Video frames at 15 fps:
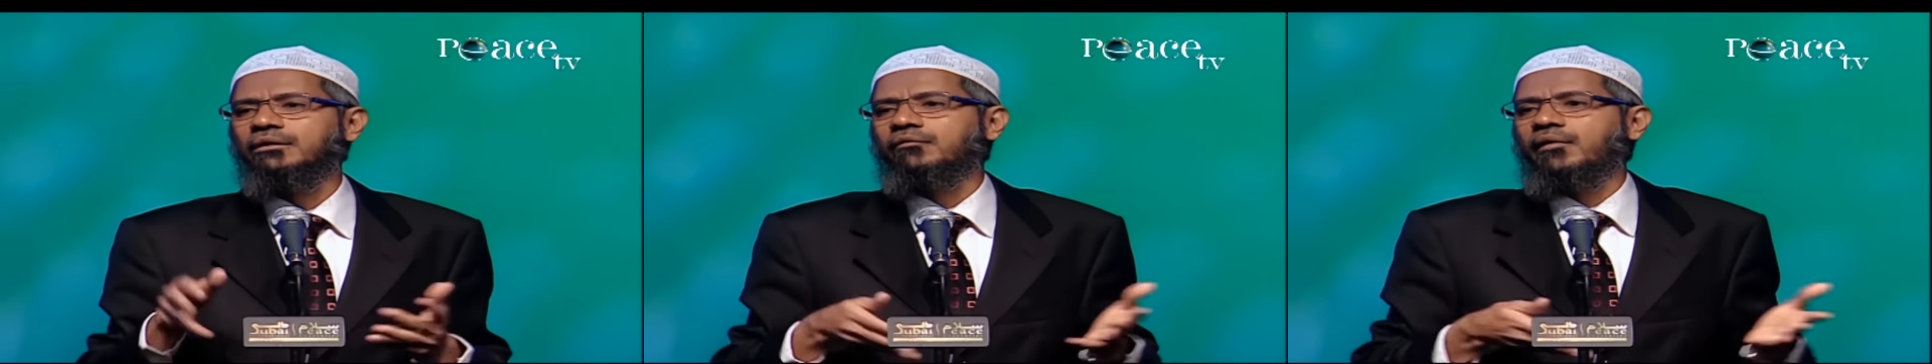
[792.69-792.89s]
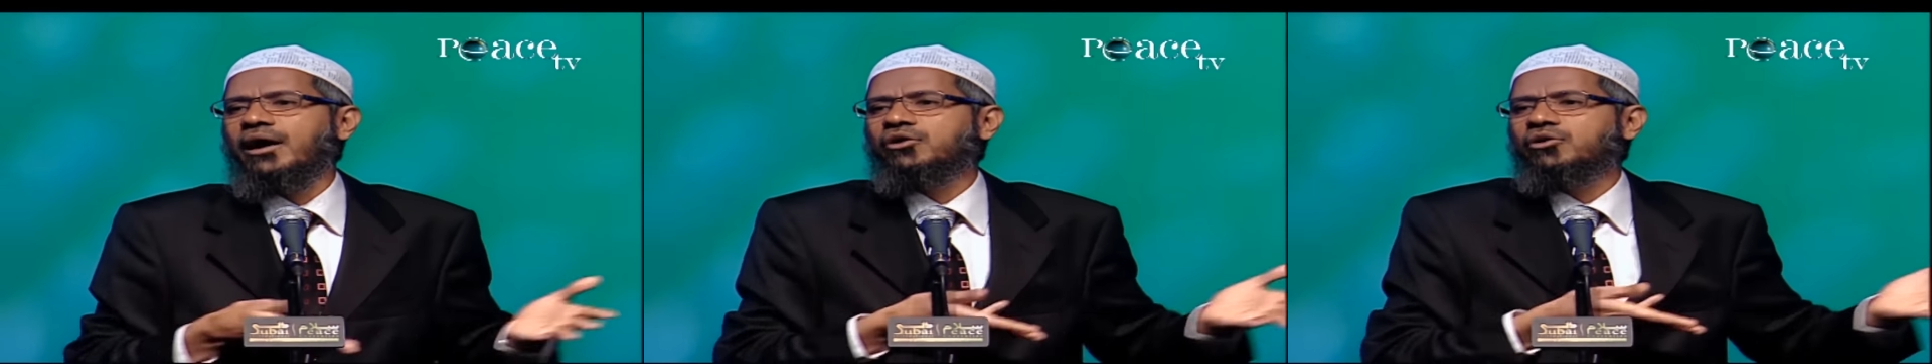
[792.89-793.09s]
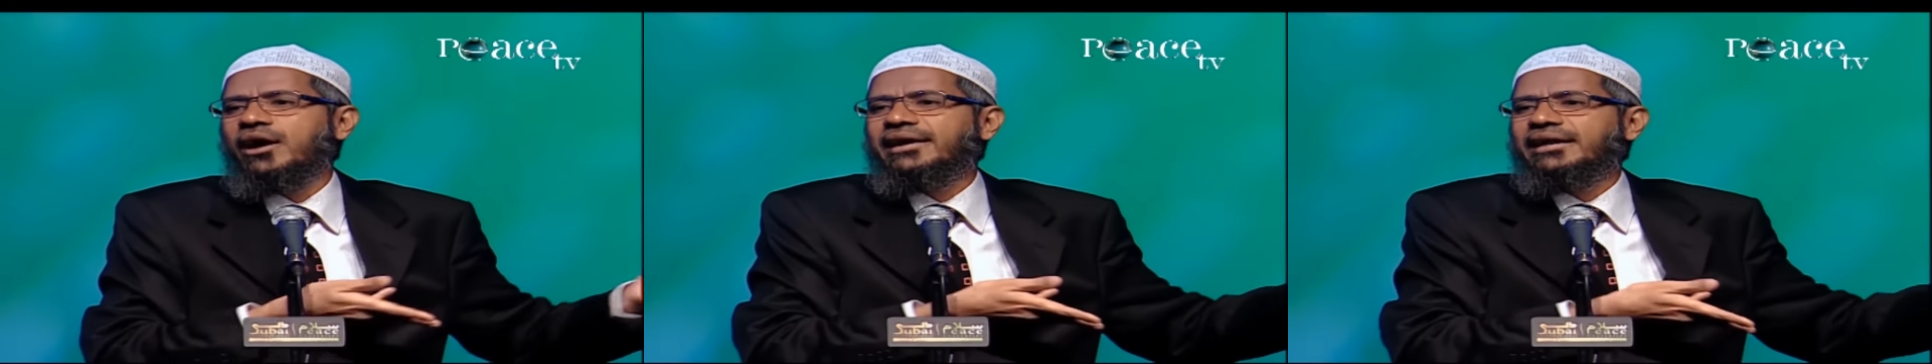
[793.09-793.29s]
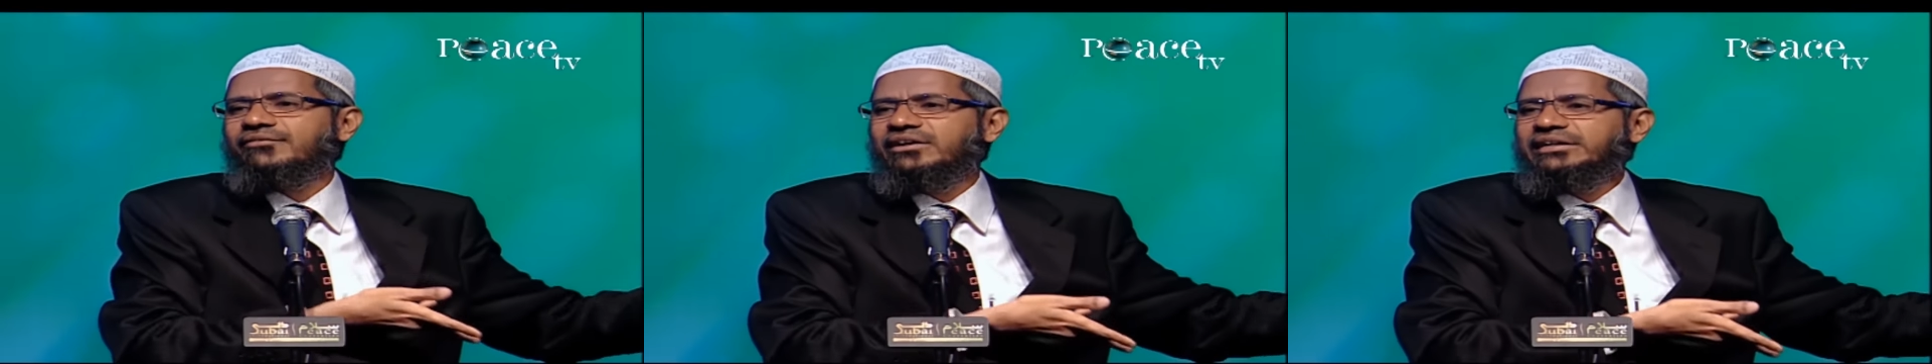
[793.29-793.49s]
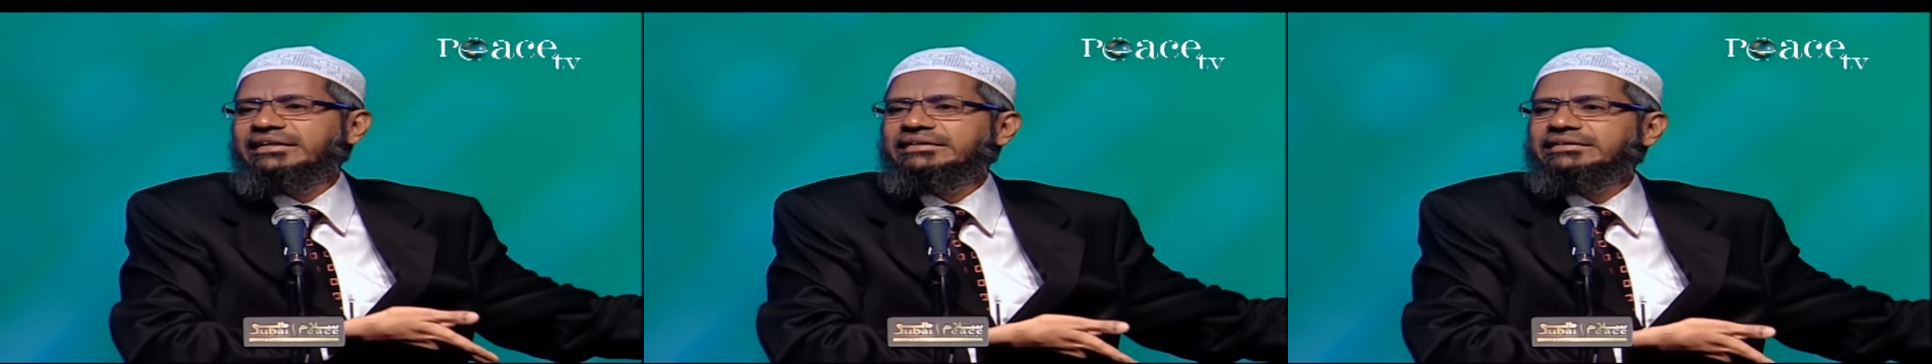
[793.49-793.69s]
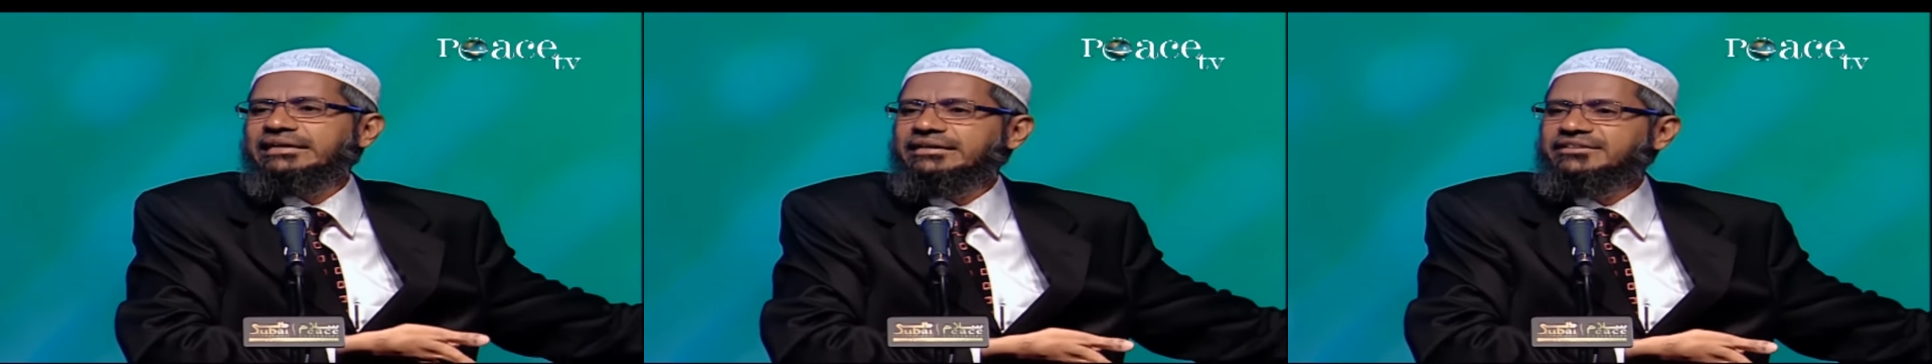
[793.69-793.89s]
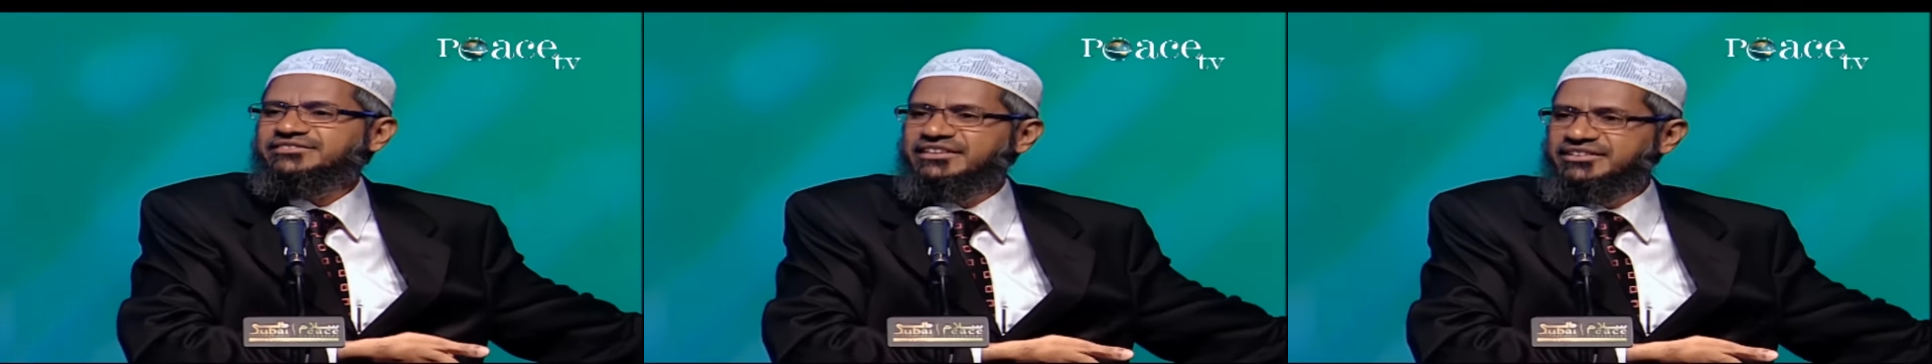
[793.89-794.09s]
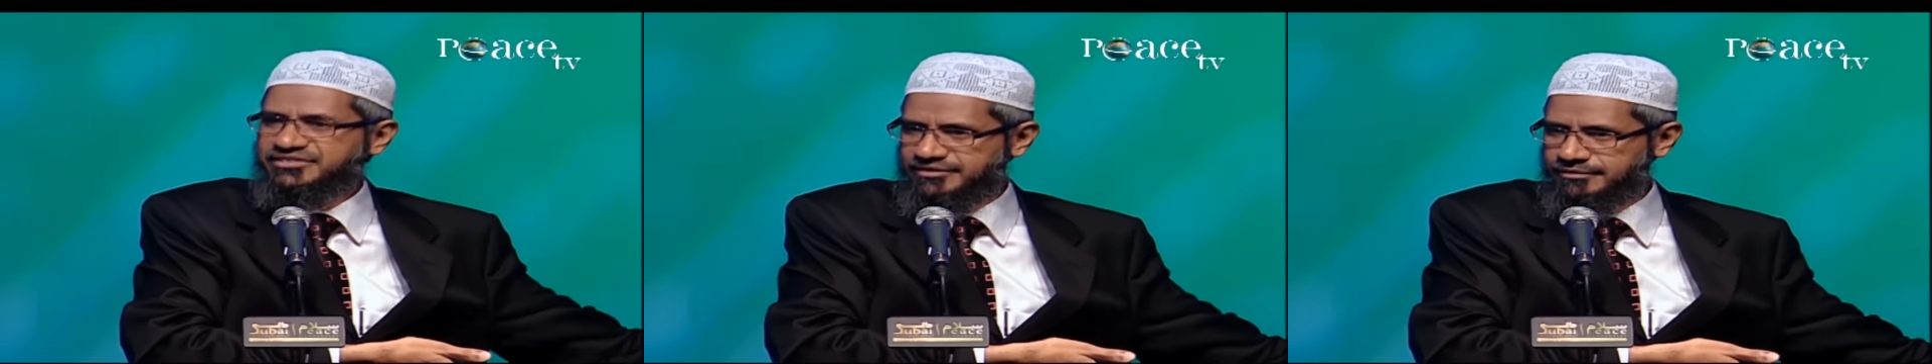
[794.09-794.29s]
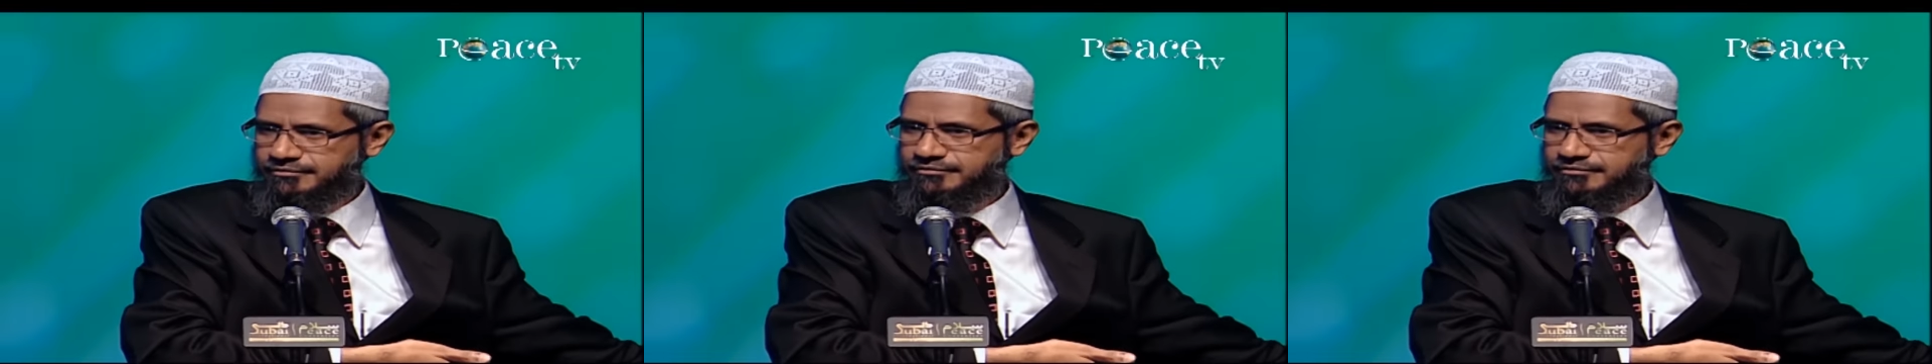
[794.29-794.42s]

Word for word: What kind of a teacher is this?